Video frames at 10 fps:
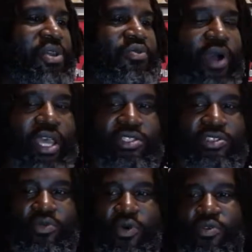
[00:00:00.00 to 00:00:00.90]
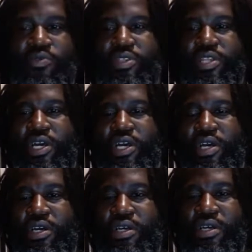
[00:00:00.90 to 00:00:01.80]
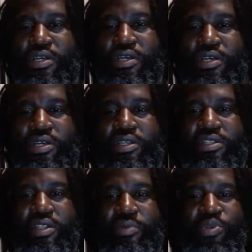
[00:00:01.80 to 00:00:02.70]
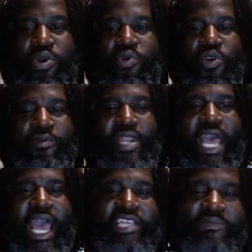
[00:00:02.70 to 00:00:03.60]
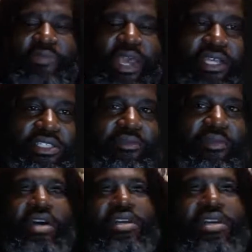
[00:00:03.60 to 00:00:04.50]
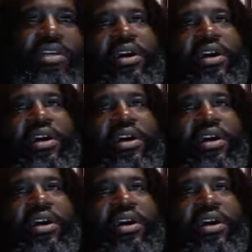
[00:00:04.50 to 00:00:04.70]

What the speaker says: way too woke with the pro-woman aspect about it.